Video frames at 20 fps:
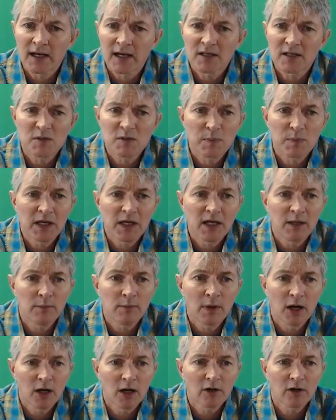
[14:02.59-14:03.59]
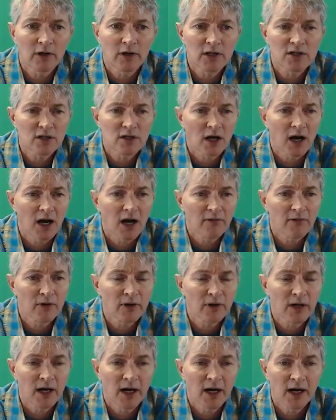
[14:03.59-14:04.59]
a speeding motorist
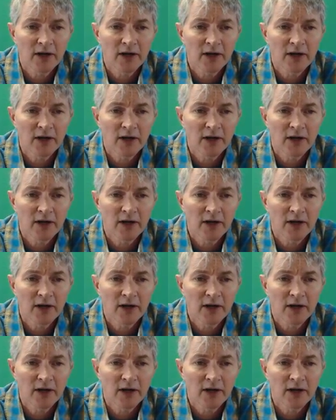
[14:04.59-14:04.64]
offered